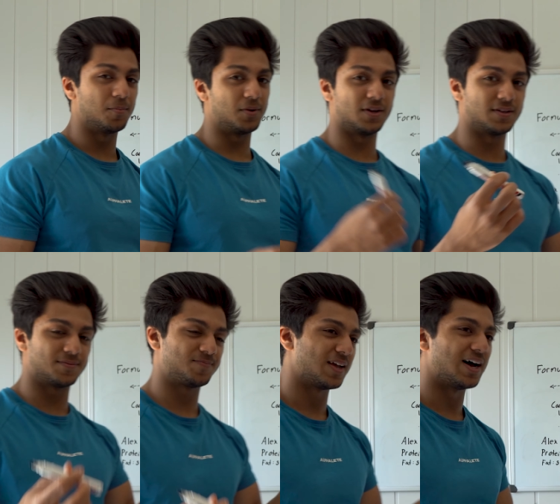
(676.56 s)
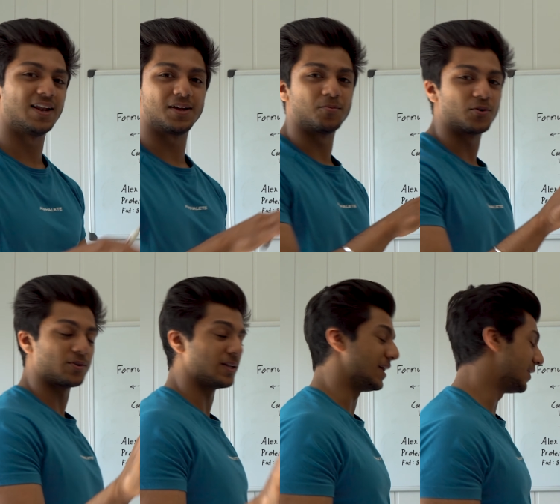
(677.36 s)
because I like more
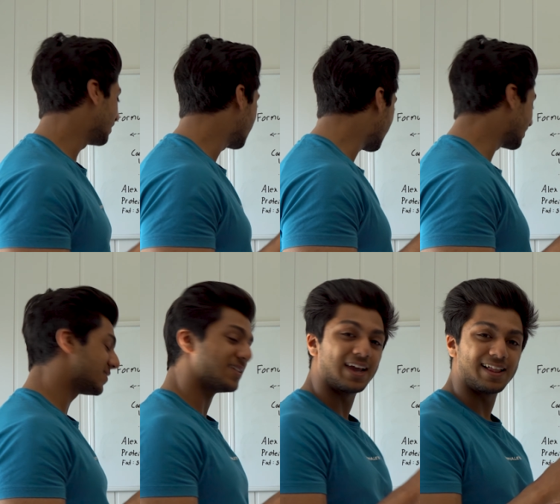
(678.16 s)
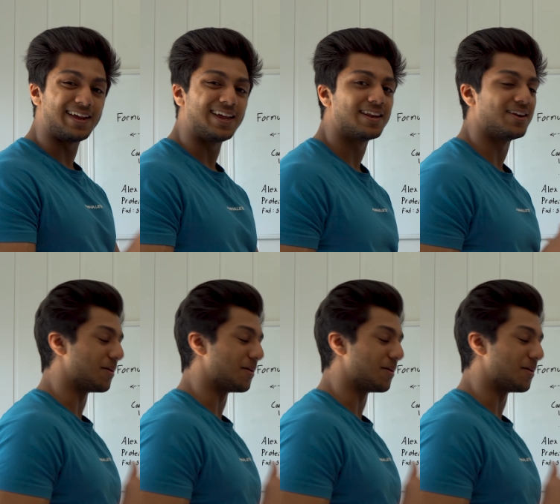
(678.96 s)
nice and clean